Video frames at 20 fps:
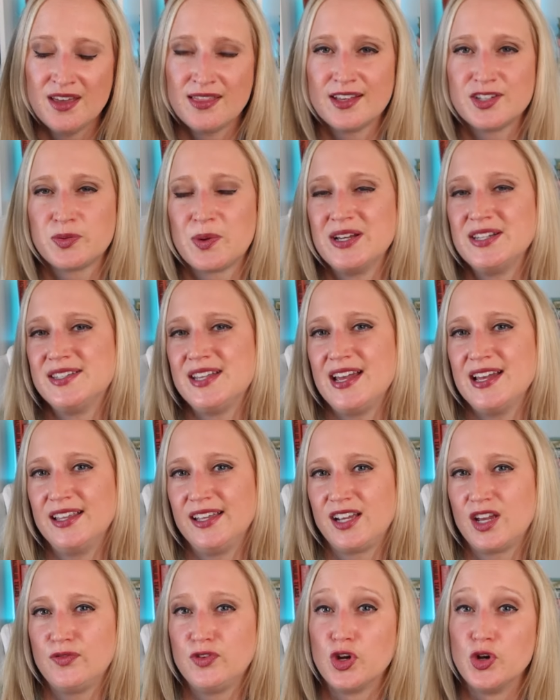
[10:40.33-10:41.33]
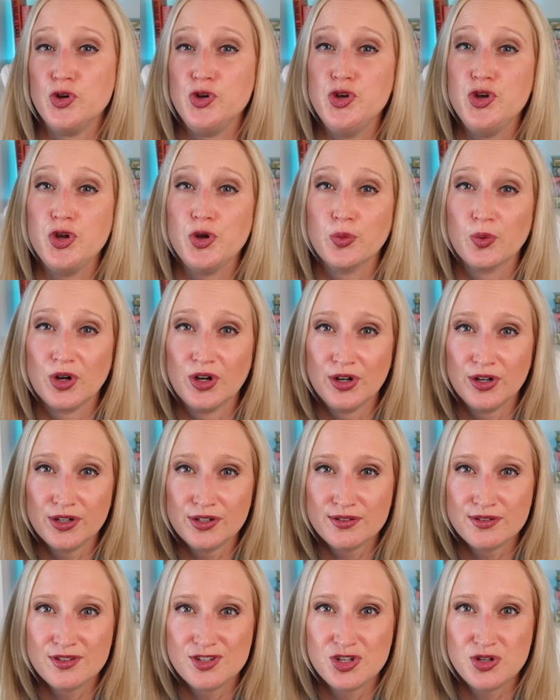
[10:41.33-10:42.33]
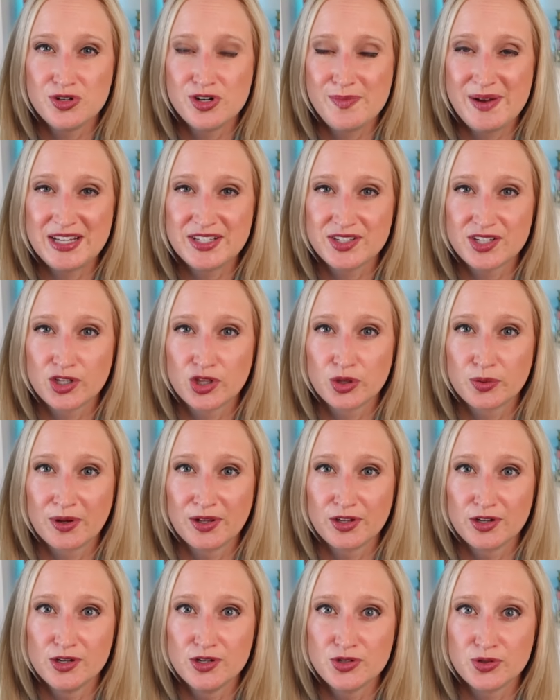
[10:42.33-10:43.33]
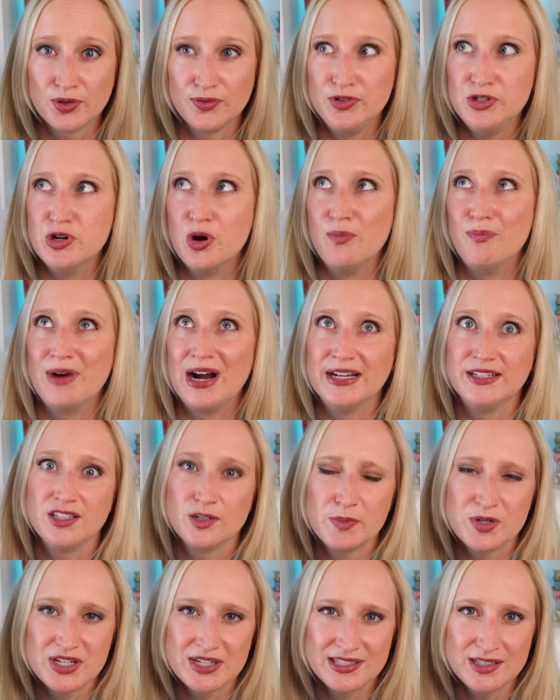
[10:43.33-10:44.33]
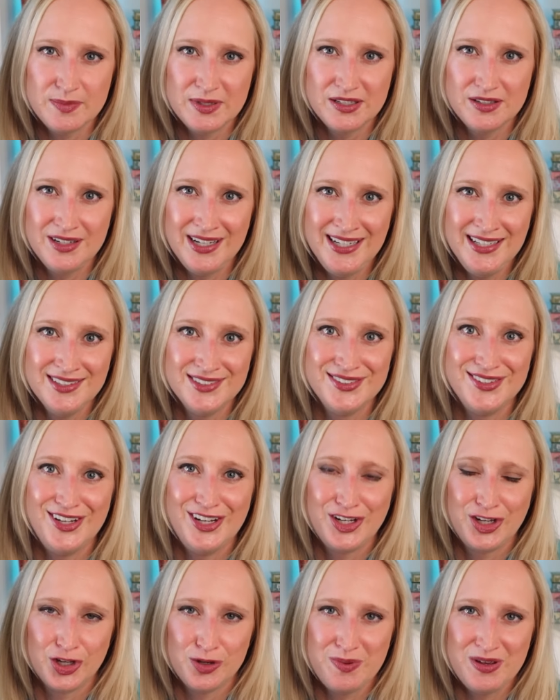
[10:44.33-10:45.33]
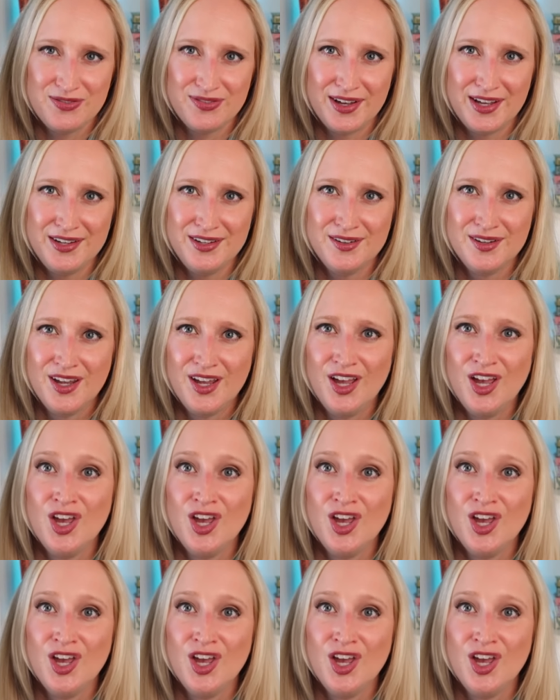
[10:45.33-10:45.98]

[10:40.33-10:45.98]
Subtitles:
That's why I say, like, if you're newer to domestic thrillers or if you don't mind the predictability, it could be fun.